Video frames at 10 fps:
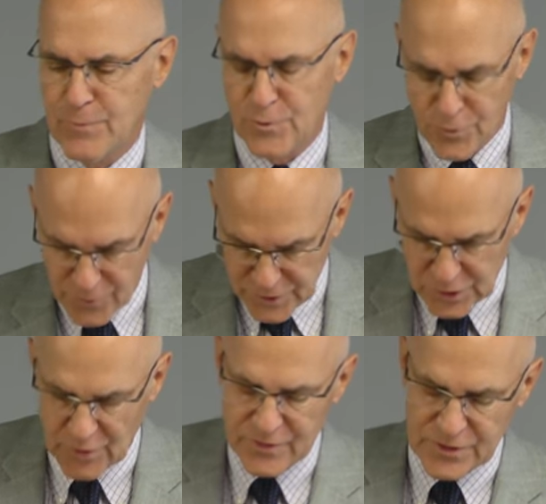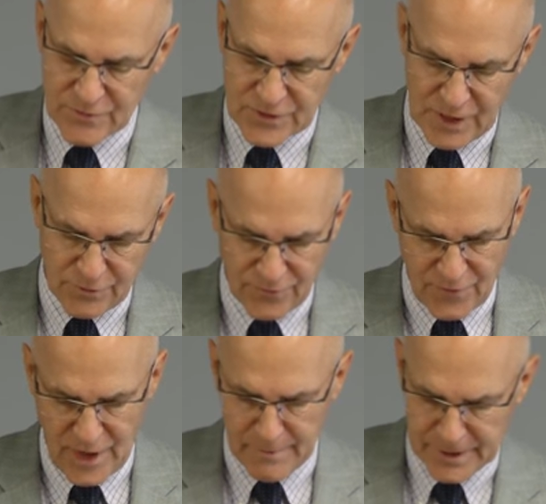Through the service of sacred
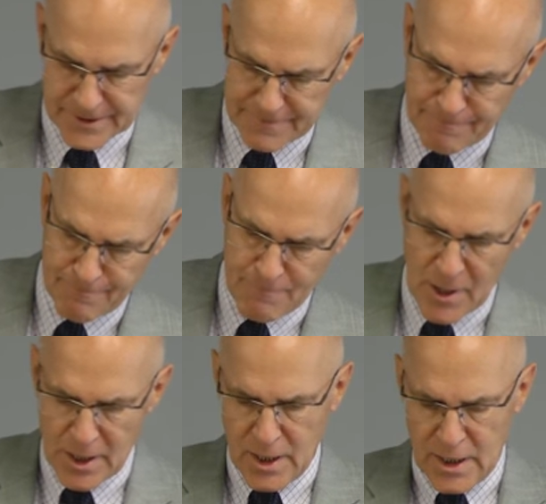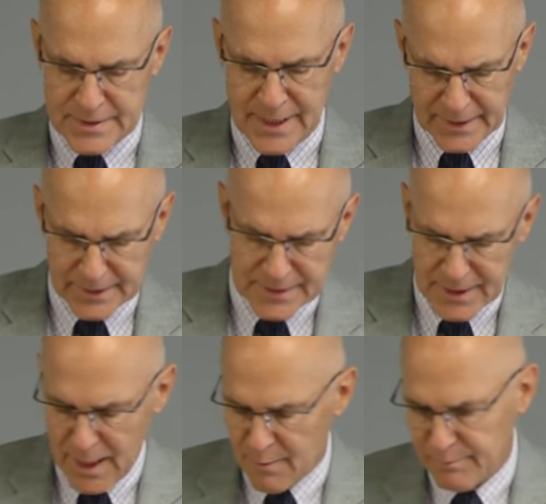families. Second
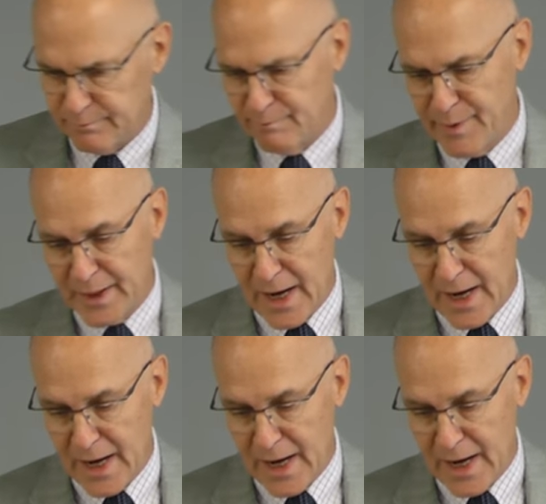uh, big